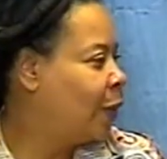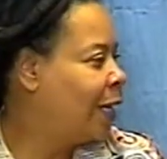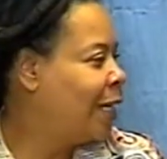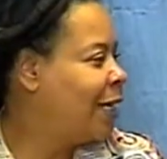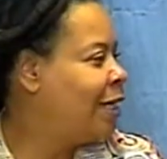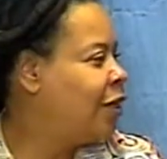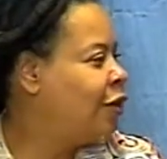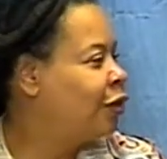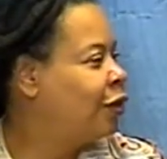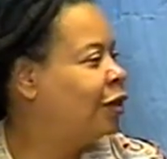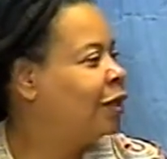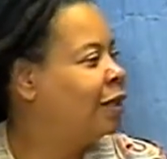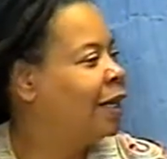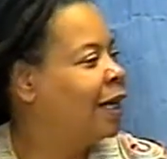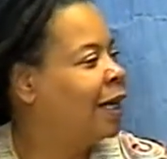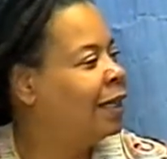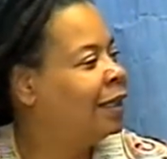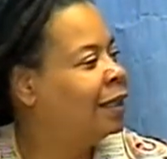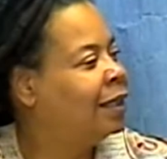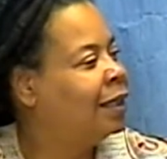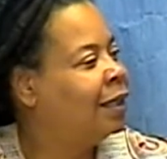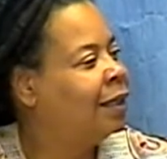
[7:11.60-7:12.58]
agent
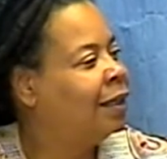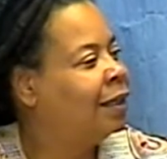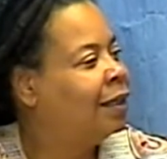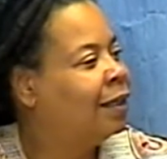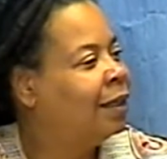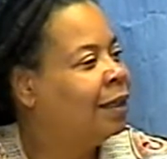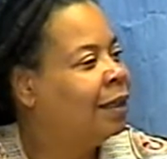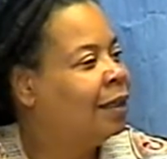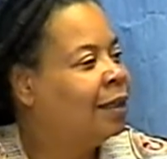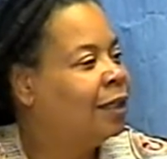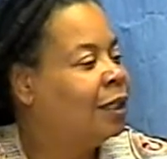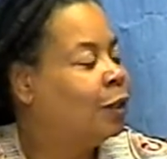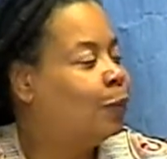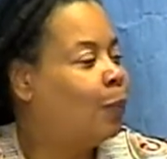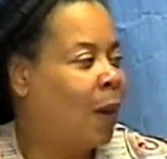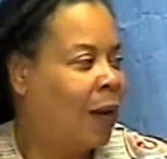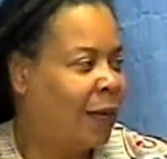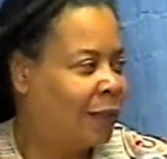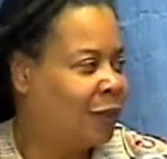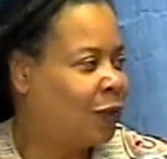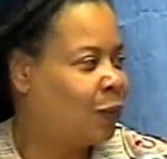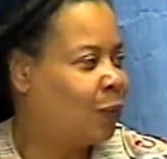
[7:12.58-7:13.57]
and the
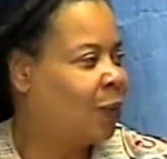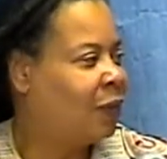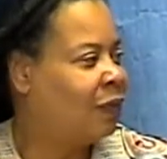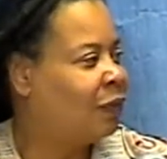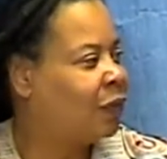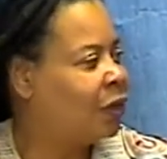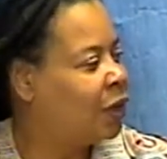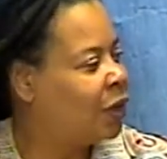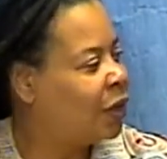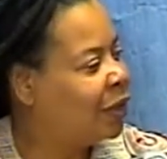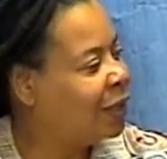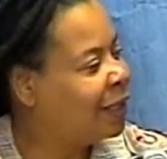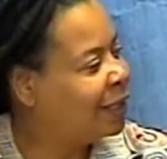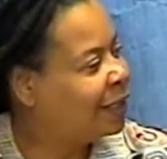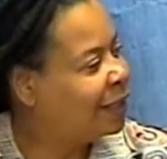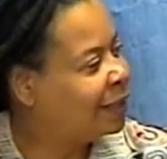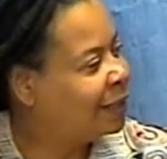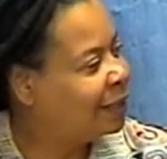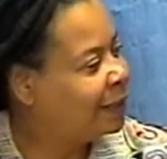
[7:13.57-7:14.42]
sponsor of the garden.